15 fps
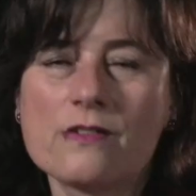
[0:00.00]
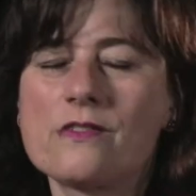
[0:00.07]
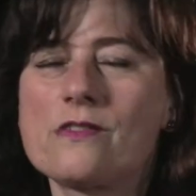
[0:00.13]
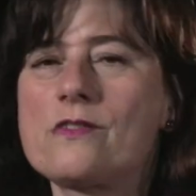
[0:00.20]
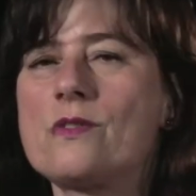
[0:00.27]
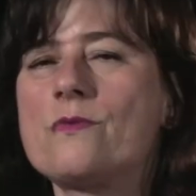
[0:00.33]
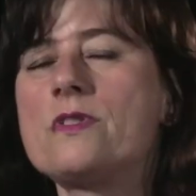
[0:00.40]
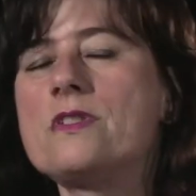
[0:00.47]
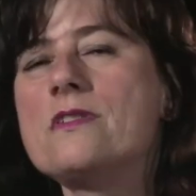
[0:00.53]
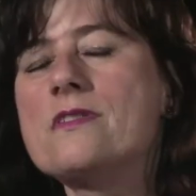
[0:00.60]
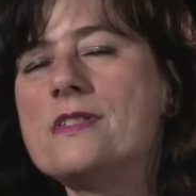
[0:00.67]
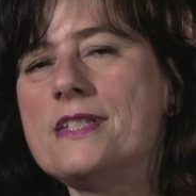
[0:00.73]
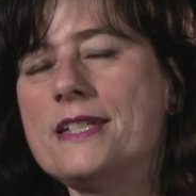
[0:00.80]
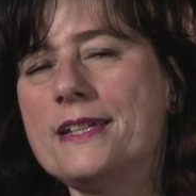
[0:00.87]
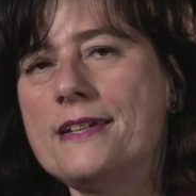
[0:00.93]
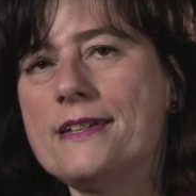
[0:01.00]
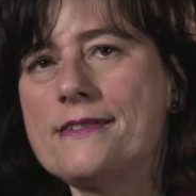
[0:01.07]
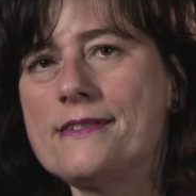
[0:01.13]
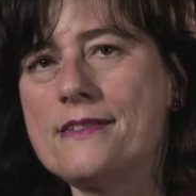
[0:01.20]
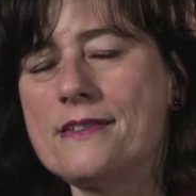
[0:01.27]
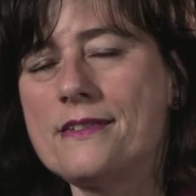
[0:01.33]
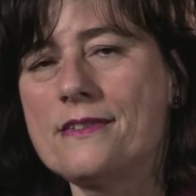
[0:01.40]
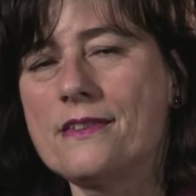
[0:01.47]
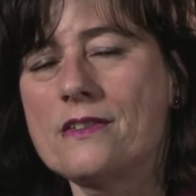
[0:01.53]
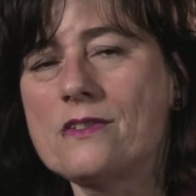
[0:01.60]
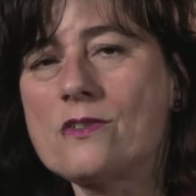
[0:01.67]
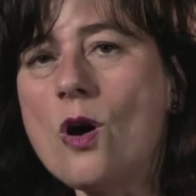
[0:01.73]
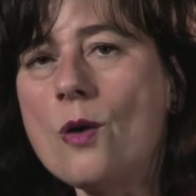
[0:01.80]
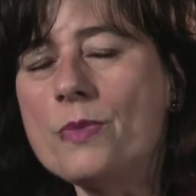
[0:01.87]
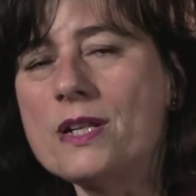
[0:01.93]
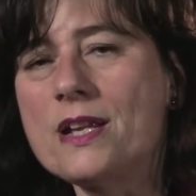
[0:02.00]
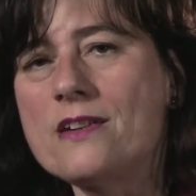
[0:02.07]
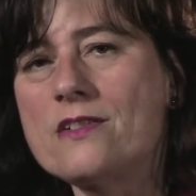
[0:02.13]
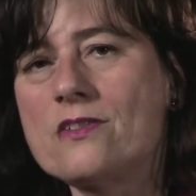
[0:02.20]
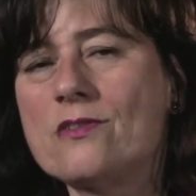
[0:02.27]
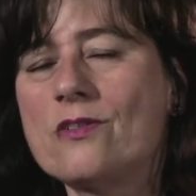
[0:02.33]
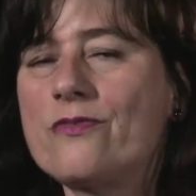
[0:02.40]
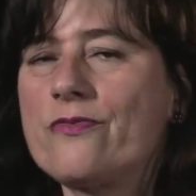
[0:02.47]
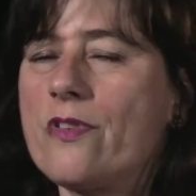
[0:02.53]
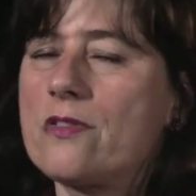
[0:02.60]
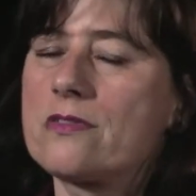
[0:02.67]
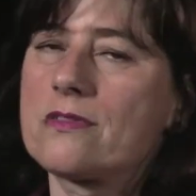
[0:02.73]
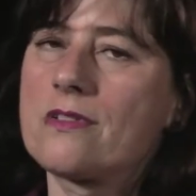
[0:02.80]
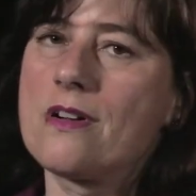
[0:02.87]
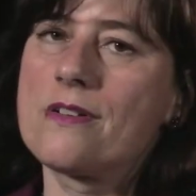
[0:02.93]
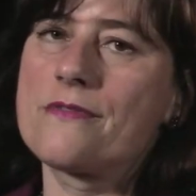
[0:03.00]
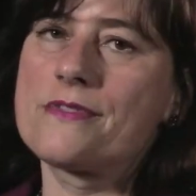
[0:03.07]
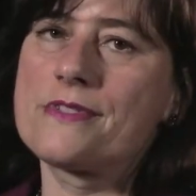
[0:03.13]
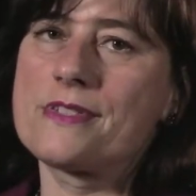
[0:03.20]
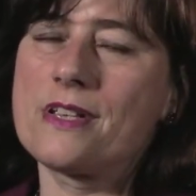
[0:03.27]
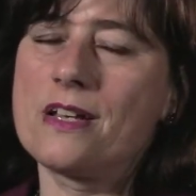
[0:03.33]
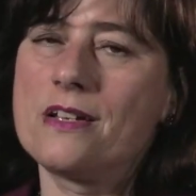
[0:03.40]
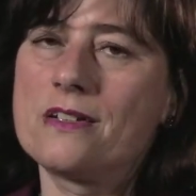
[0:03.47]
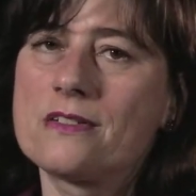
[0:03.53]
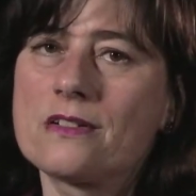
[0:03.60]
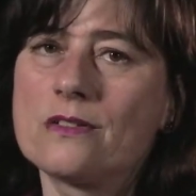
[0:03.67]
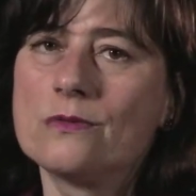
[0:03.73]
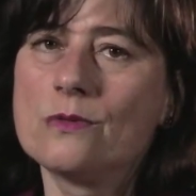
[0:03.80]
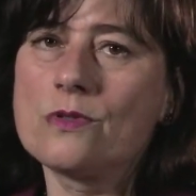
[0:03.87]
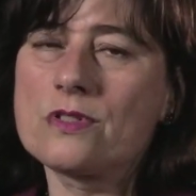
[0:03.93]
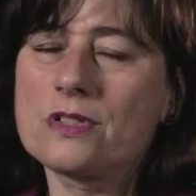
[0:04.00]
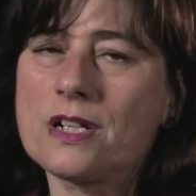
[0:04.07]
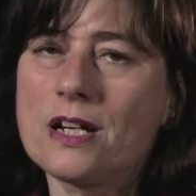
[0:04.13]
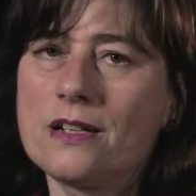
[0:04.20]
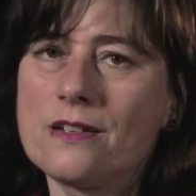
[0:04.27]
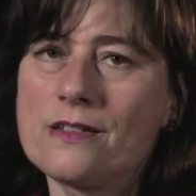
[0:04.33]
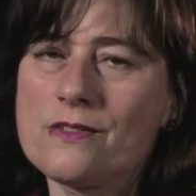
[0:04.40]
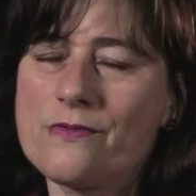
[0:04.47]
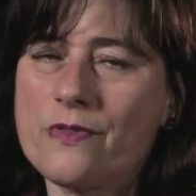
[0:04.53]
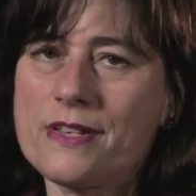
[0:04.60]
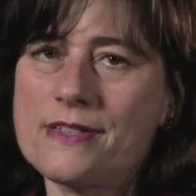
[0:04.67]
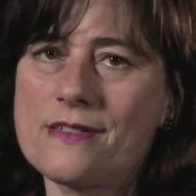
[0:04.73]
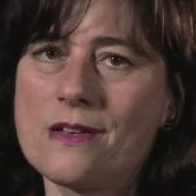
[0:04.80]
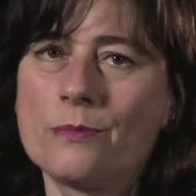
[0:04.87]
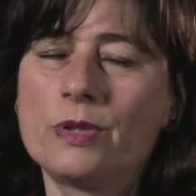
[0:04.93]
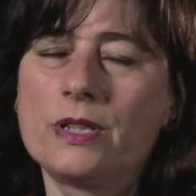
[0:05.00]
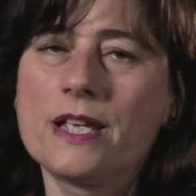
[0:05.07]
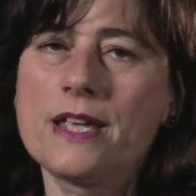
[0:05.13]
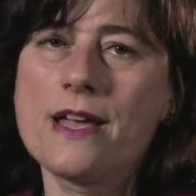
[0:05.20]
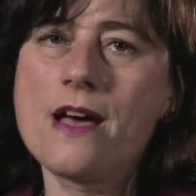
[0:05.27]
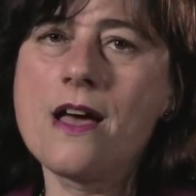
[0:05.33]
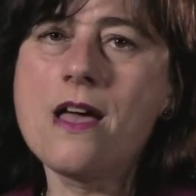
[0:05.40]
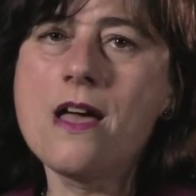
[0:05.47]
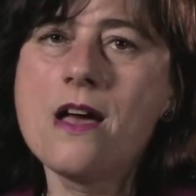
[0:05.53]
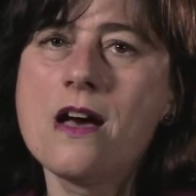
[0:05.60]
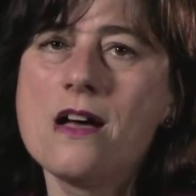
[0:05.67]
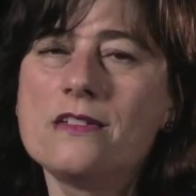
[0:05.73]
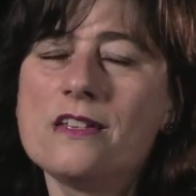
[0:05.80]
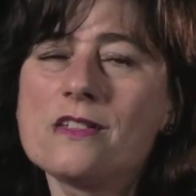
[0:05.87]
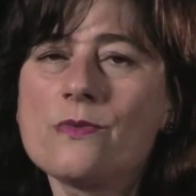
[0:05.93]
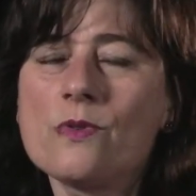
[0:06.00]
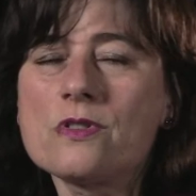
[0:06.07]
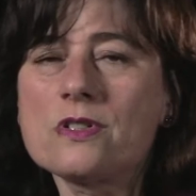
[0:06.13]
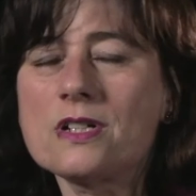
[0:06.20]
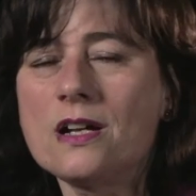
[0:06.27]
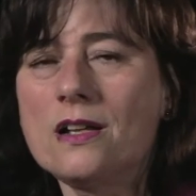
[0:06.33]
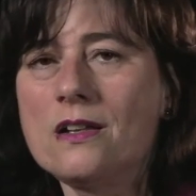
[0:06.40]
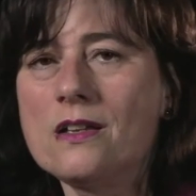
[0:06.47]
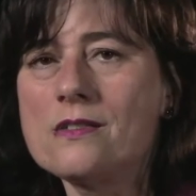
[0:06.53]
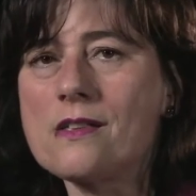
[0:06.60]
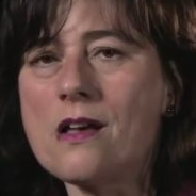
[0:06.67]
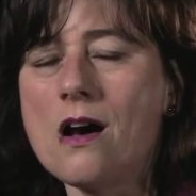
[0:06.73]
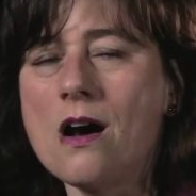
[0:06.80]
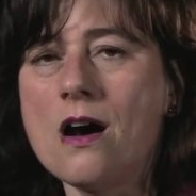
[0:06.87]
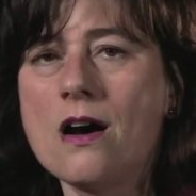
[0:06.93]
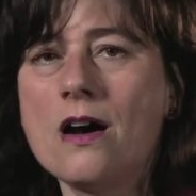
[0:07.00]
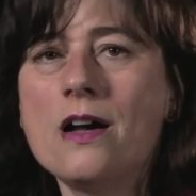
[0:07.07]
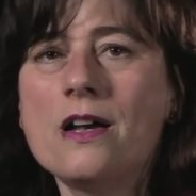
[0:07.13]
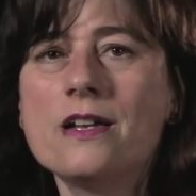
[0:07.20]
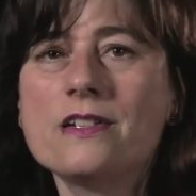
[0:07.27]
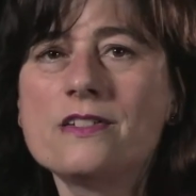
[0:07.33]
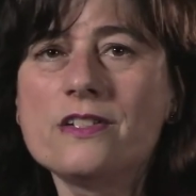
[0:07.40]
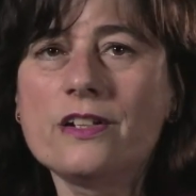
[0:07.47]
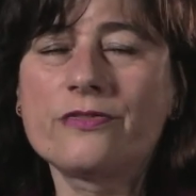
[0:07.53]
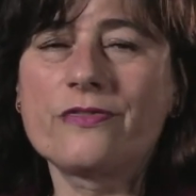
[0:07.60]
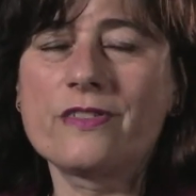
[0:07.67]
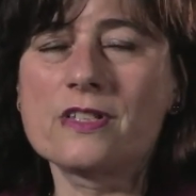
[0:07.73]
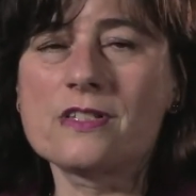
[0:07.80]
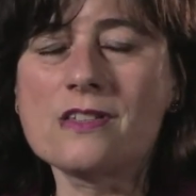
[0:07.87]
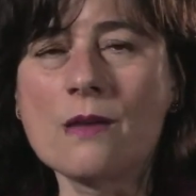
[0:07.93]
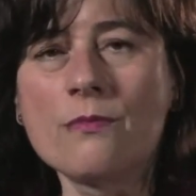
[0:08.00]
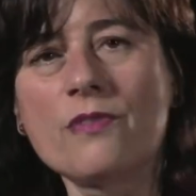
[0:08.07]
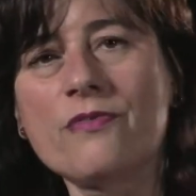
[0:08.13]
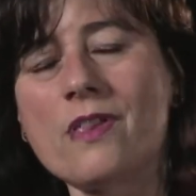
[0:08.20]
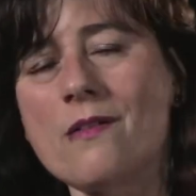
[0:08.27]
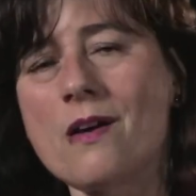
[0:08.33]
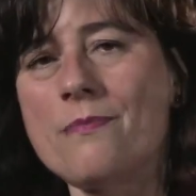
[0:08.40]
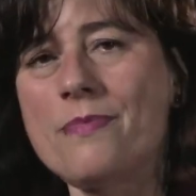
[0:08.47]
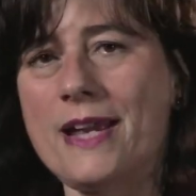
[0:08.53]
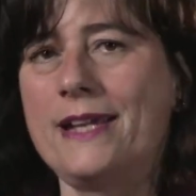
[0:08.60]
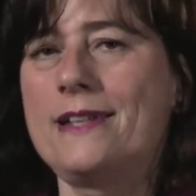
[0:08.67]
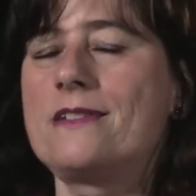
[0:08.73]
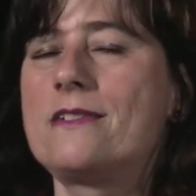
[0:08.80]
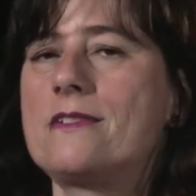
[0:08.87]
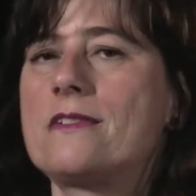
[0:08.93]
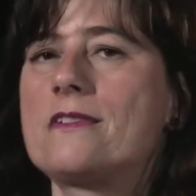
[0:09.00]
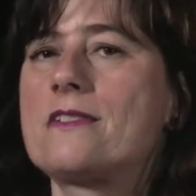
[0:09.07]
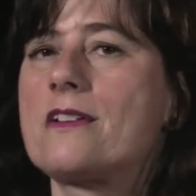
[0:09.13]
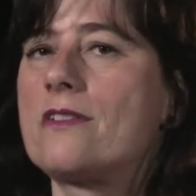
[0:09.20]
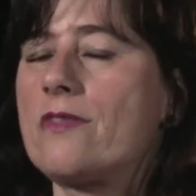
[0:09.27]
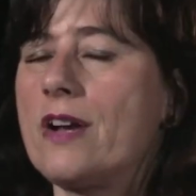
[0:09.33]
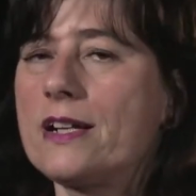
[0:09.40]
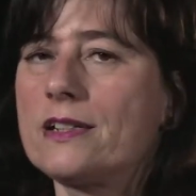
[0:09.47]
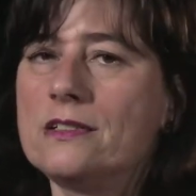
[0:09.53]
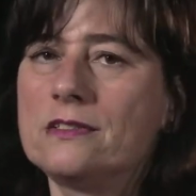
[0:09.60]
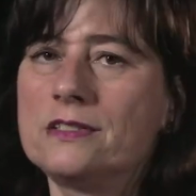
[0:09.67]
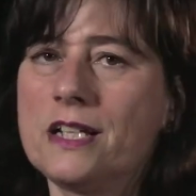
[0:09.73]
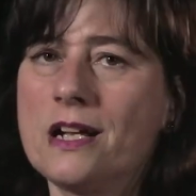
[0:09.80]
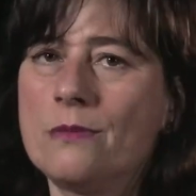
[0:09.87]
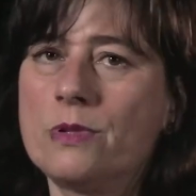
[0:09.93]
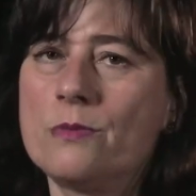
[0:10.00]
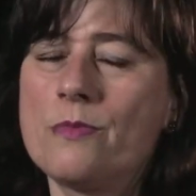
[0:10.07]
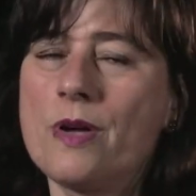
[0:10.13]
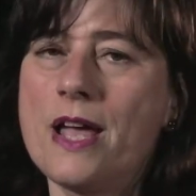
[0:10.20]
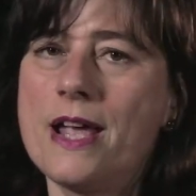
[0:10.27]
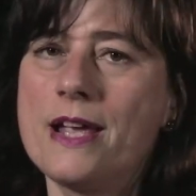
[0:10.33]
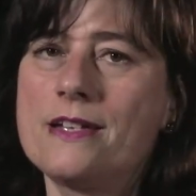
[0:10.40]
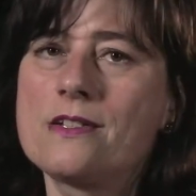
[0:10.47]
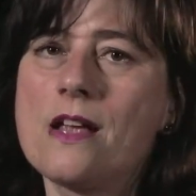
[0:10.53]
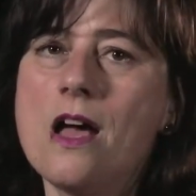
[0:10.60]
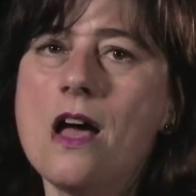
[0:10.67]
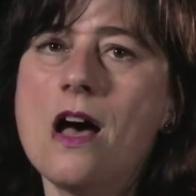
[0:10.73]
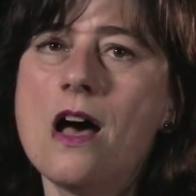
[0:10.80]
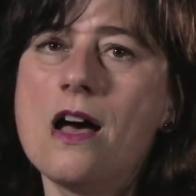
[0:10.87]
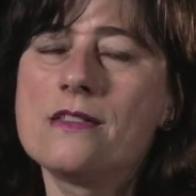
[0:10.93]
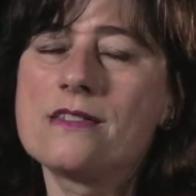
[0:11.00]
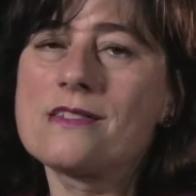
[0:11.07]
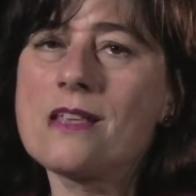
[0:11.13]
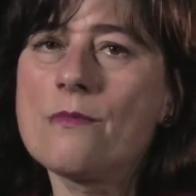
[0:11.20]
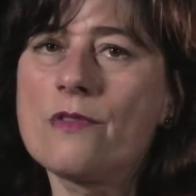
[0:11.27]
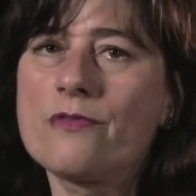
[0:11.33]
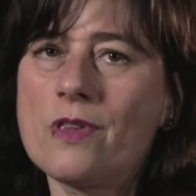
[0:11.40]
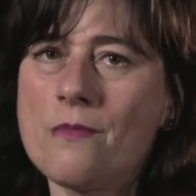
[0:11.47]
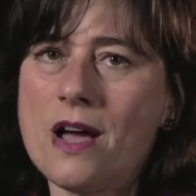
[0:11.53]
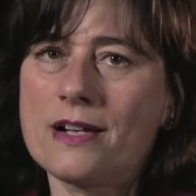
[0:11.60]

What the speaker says: So what you'll see is this combination of photographs and watercolors, for example, here. And these watercolors are different. Some of them are painted directly on the album page, and some of them are